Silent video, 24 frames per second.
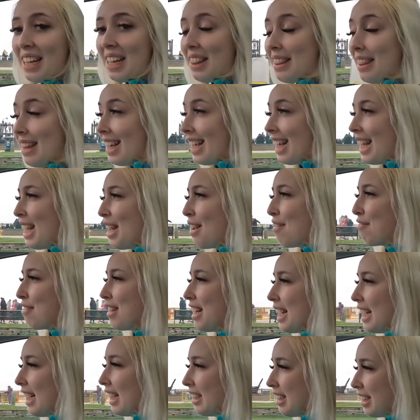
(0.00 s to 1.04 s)
In the
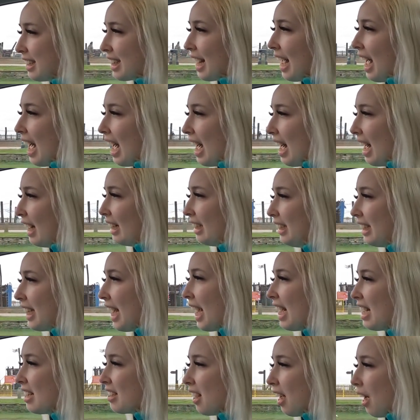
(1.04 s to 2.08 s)
evenings and
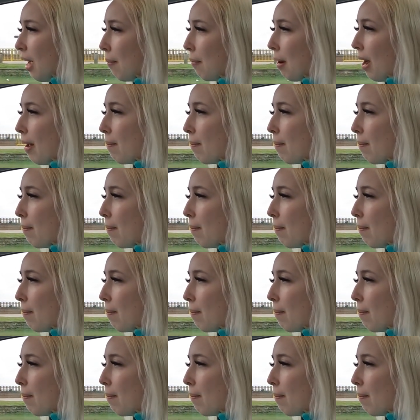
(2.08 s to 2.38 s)
daytime,